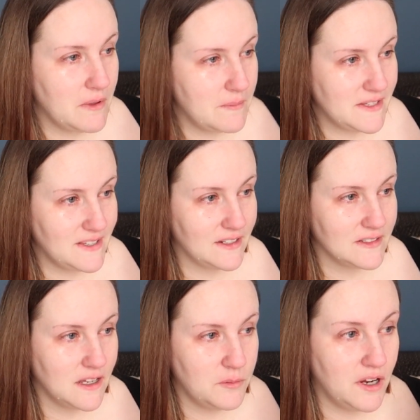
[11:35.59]
with me
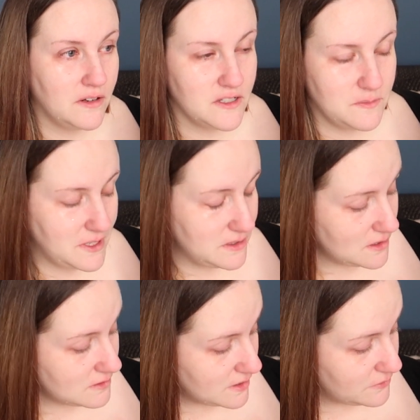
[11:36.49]
second time round
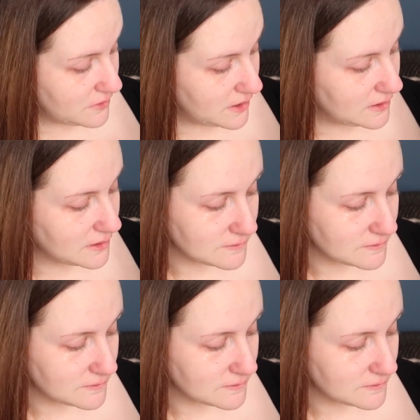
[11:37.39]
has been so different,